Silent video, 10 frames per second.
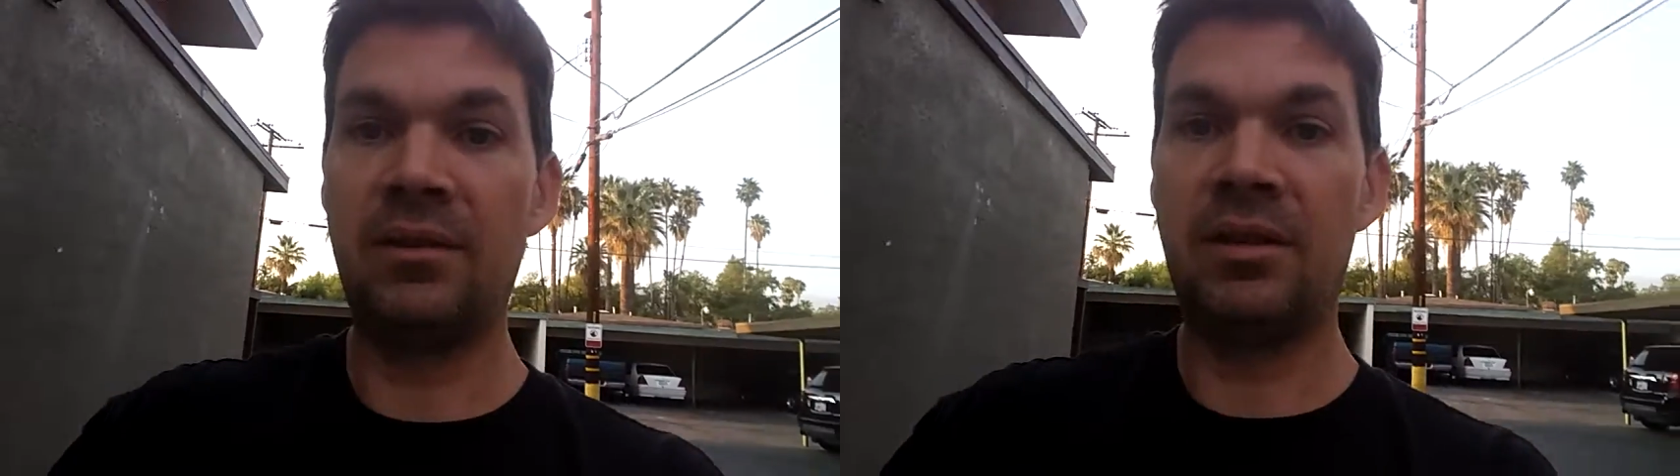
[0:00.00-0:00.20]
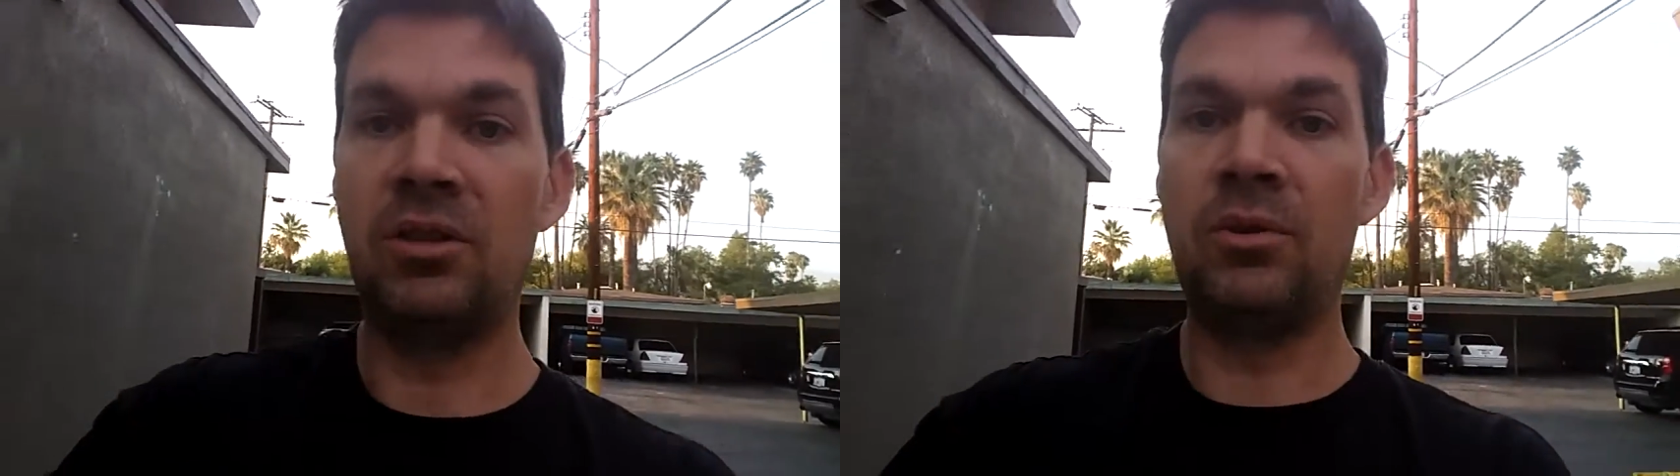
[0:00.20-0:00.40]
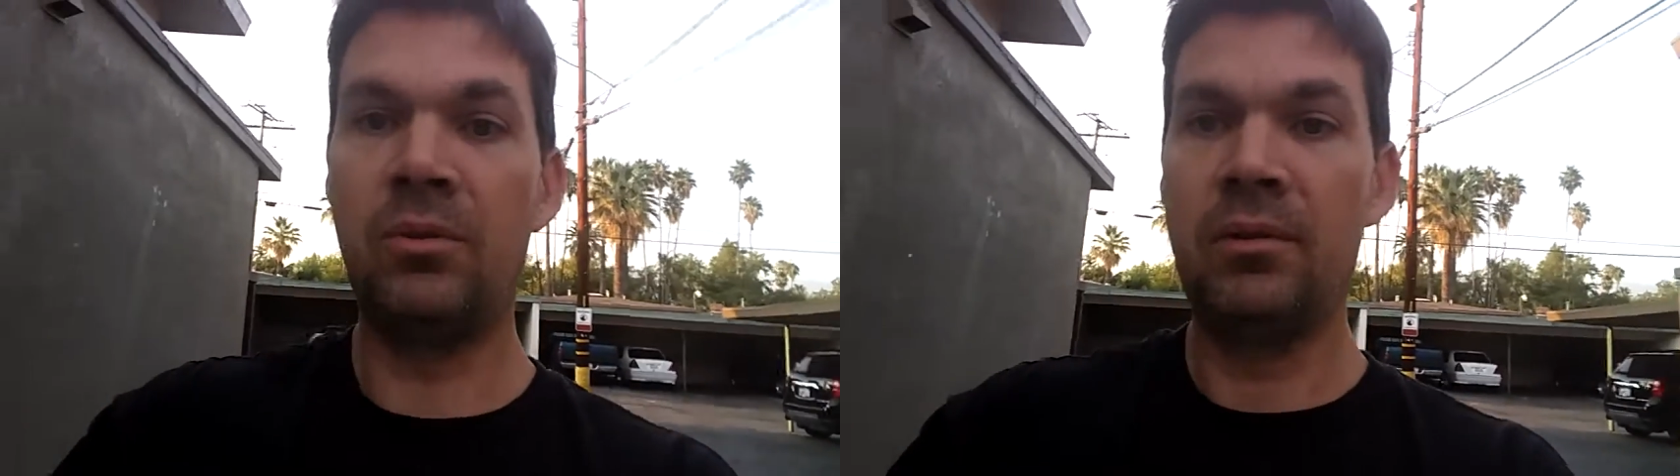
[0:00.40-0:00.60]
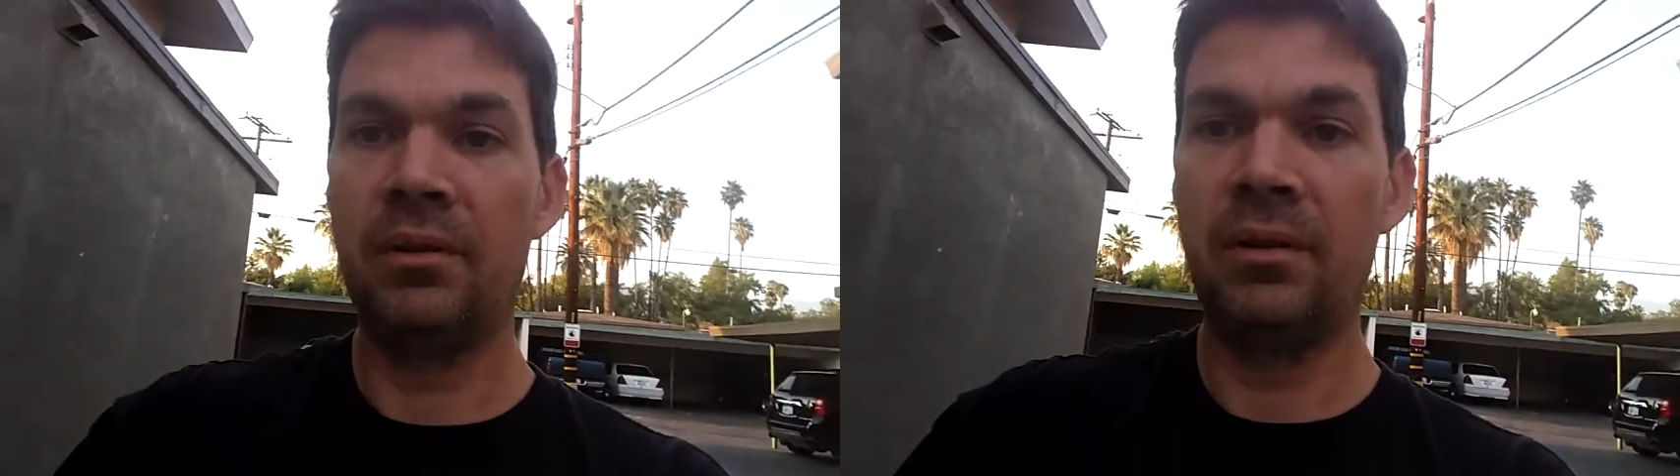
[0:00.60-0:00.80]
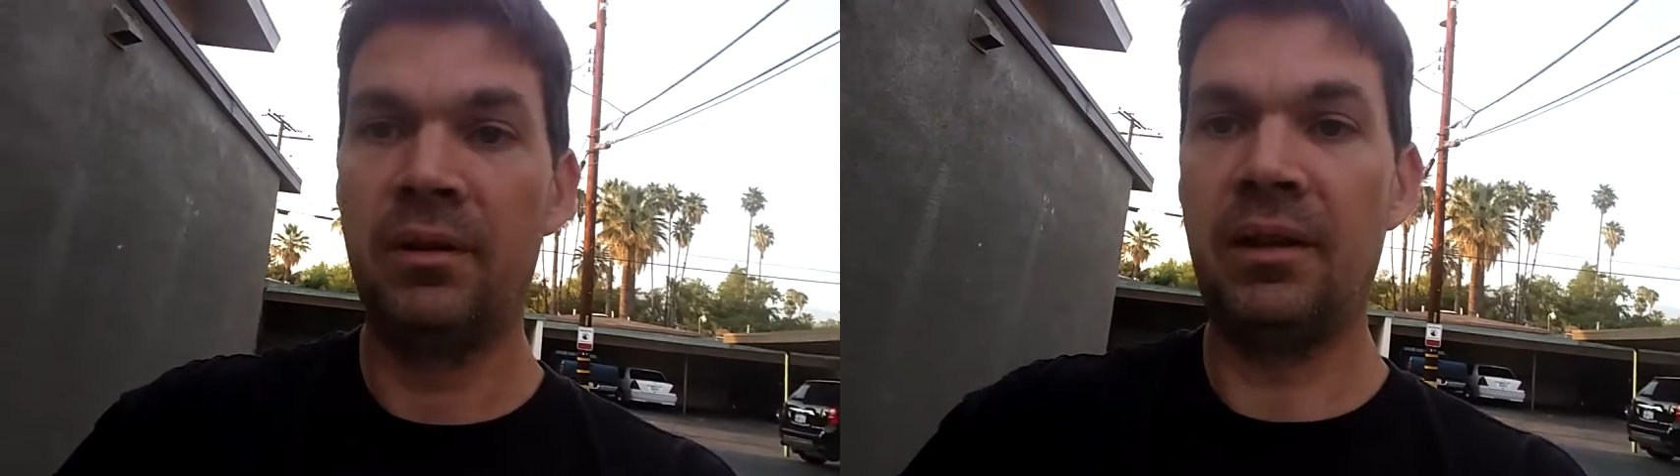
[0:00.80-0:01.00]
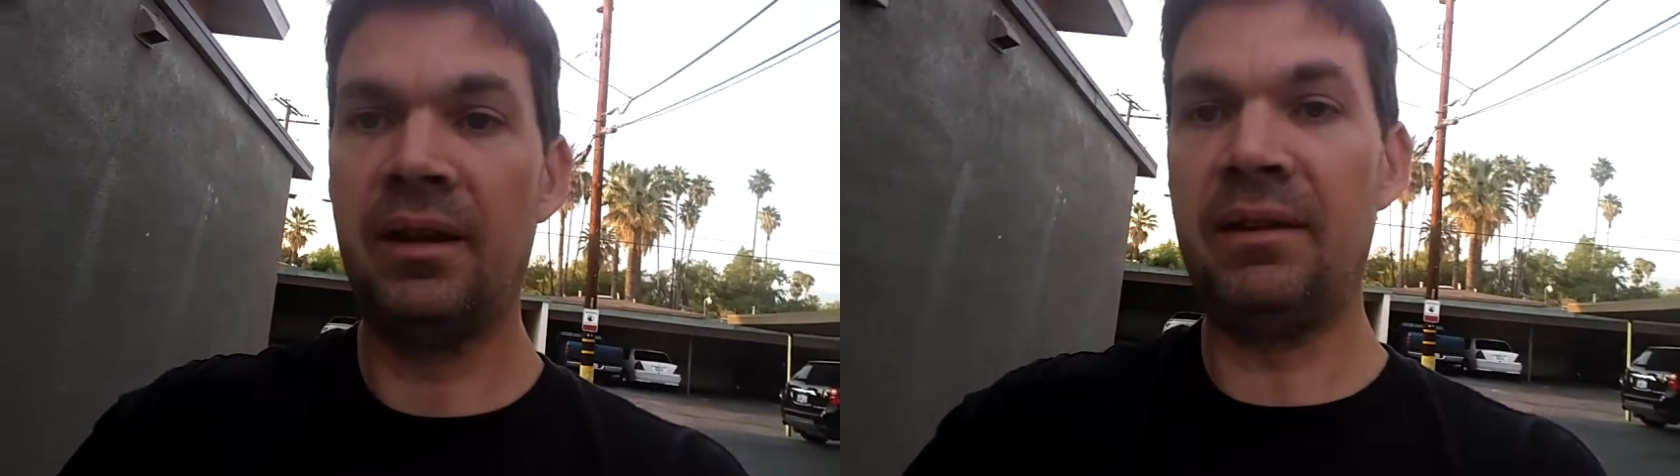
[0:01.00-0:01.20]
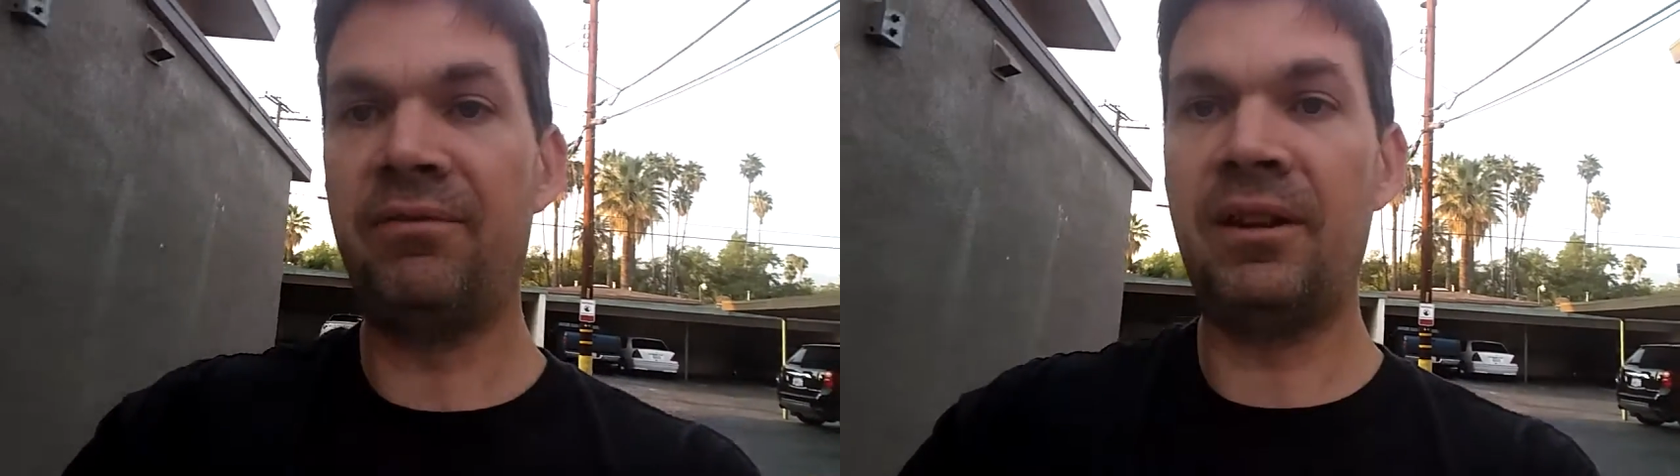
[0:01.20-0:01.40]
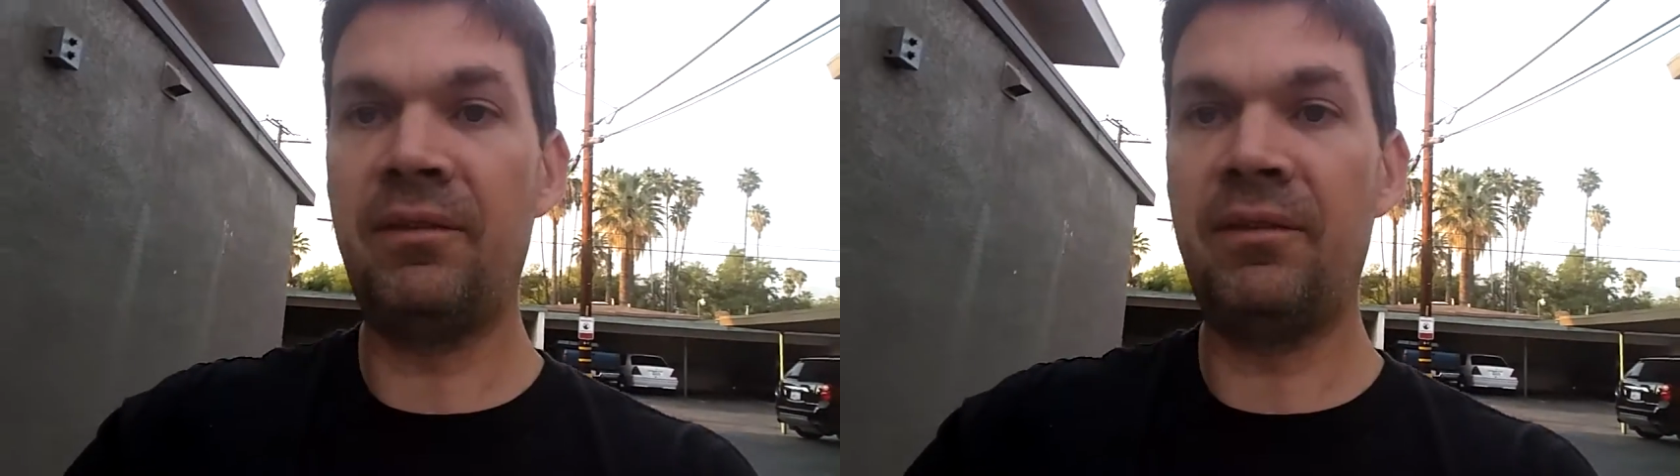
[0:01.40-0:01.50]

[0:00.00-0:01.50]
to do any fun